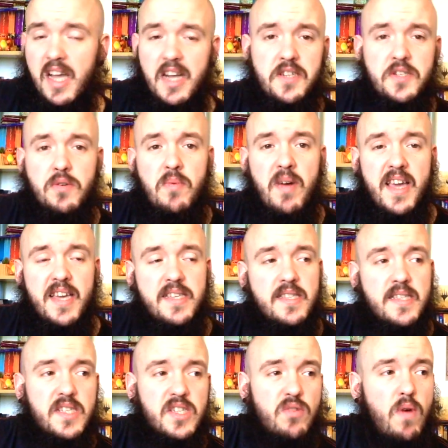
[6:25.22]
as always,
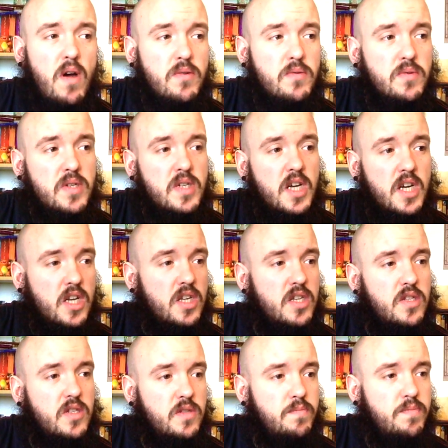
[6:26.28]
to quote a
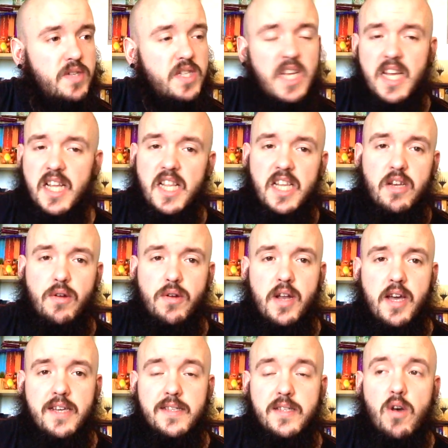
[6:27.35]
particularly not
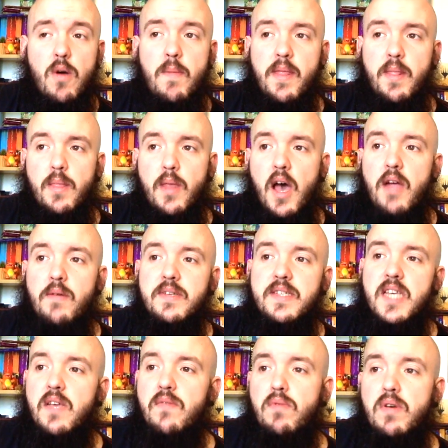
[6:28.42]
nice comment that I
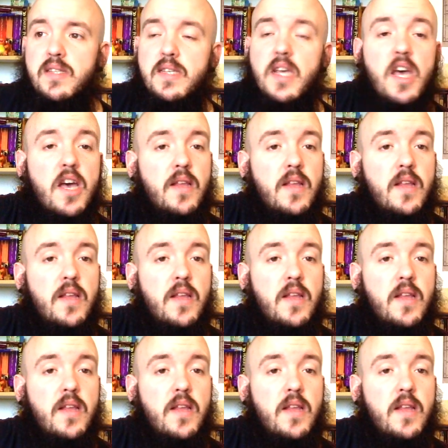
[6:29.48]
received once,